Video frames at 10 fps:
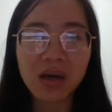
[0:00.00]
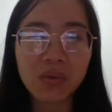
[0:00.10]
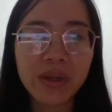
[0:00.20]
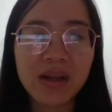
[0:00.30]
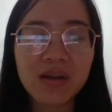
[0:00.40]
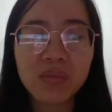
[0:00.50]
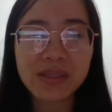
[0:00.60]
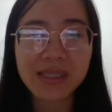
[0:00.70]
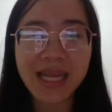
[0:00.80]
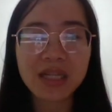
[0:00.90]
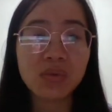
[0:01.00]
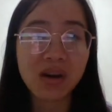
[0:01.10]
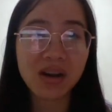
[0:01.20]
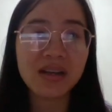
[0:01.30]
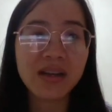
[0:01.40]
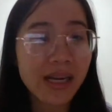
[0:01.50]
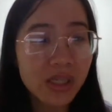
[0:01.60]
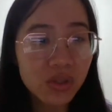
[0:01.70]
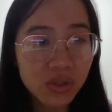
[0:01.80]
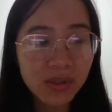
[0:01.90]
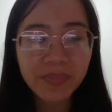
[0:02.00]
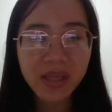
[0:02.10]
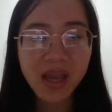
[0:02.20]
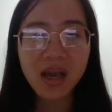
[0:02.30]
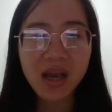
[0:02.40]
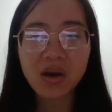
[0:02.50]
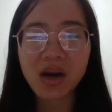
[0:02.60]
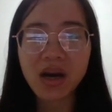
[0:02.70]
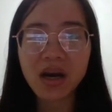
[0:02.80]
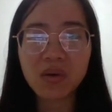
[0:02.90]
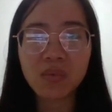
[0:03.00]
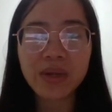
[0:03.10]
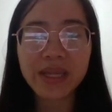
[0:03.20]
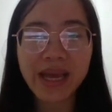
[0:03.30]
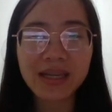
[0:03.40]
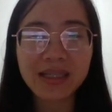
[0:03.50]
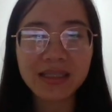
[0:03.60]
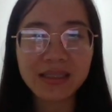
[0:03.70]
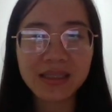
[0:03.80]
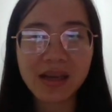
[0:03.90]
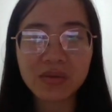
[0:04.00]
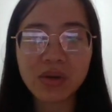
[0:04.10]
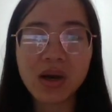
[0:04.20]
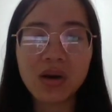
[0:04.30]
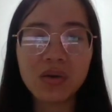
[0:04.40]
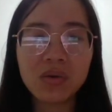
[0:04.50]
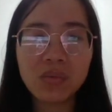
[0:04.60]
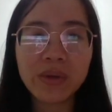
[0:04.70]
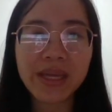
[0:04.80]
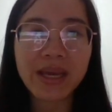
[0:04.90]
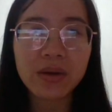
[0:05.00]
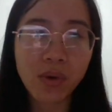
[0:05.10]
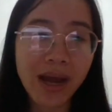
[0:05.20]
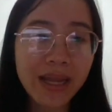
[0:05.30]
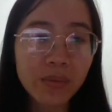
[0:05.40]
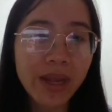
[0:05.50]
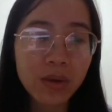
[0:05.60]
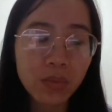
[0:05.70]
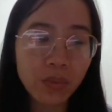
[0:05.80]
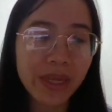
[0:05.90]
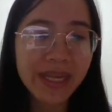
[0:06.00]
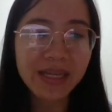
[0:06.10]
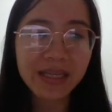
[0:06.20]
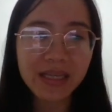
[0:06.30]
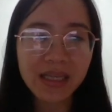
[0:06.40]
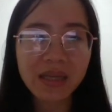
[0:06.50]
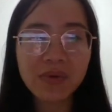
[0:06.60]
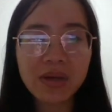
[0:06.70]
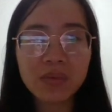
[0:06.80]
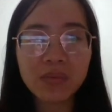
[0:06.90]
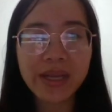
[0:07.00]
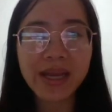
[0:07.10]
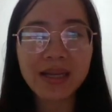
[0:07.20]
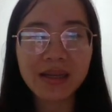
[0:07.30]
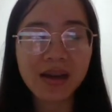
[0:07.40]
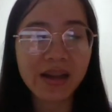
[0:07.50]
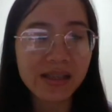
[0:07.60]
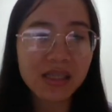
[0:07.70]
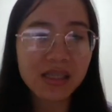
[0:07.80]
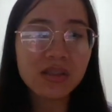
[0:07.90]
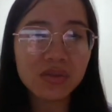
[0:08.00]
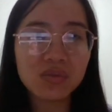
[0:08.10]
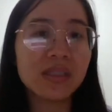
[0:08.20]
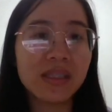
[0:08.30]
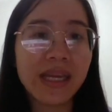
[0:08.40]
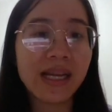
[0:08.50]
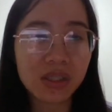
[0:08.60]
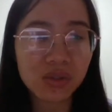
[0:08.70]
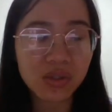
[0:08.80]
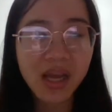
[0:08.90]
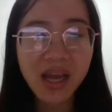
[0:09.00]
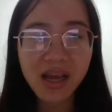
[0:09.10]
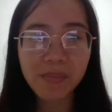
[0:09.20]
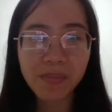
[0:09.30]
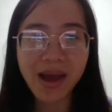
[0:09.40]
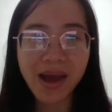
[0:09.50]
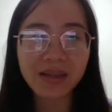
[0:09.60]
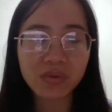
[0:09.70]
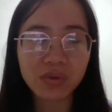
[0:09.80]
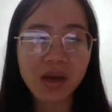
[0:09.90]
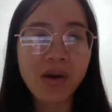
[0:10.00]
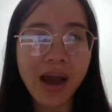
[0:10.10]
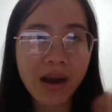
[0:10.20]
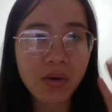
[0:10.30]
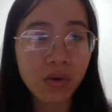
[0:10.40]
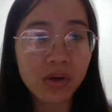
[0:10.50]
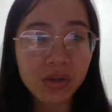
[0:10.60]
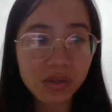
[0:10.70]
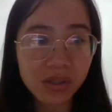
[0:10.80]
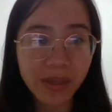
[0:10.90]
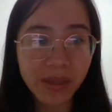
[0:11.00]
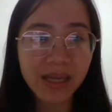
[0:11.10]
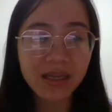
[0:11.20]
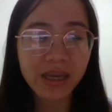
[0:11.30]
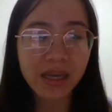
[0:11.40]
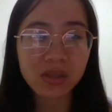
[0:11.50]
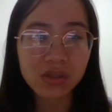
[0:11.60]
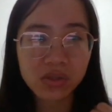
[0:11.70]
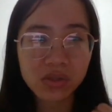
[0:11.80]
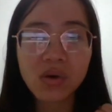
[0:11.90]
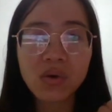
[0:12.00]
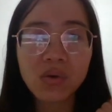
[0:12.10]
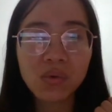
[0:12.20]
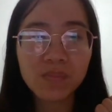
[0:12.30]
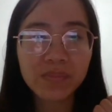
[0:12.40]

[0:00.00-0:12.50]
we started to learn English. We can we can write, we can read, even we can listen to the English. But our oral speaking is so